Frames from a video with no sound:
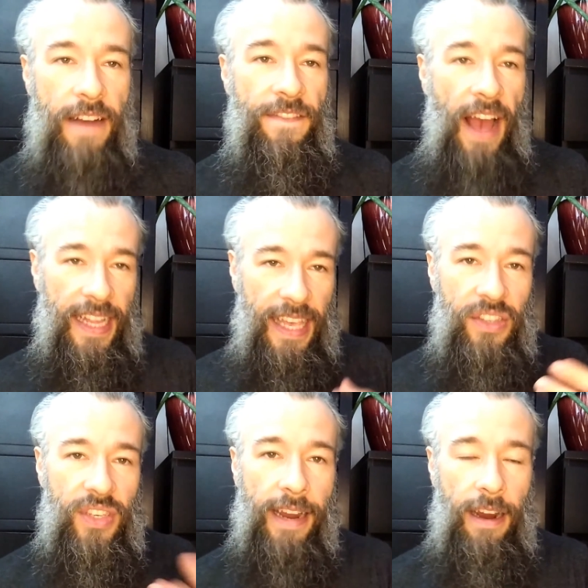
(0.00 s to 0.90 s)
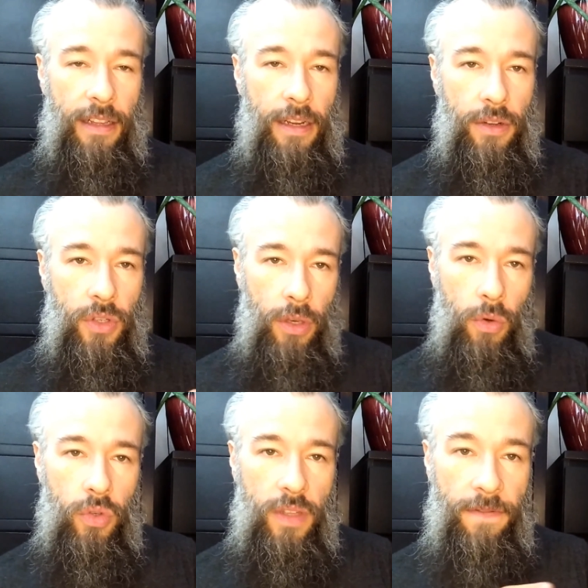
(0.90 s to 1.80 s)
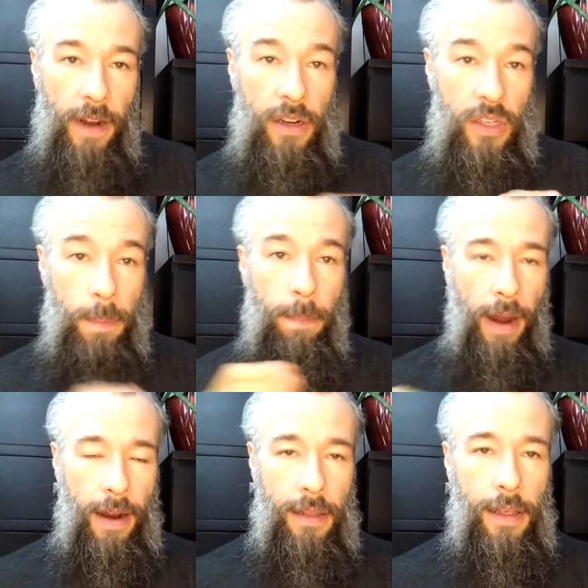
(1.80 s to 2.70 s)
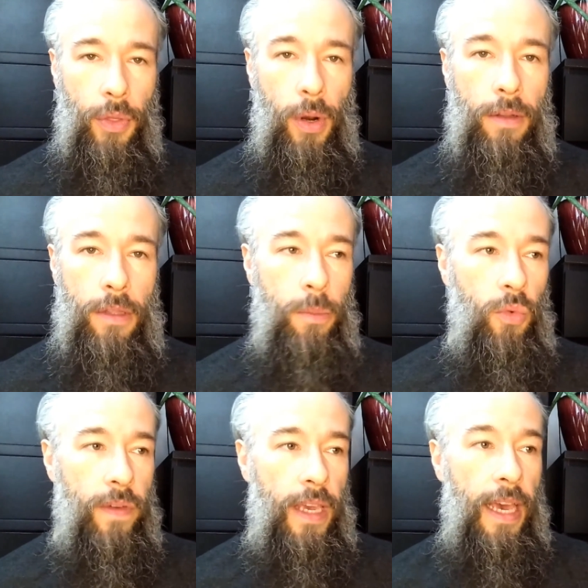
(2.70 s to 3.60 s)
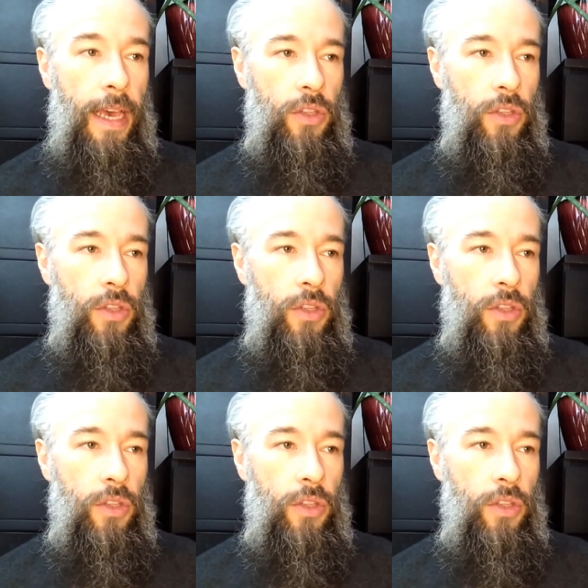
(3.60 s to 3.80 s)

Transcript: In fact, his character is used very sparingly throughout the movie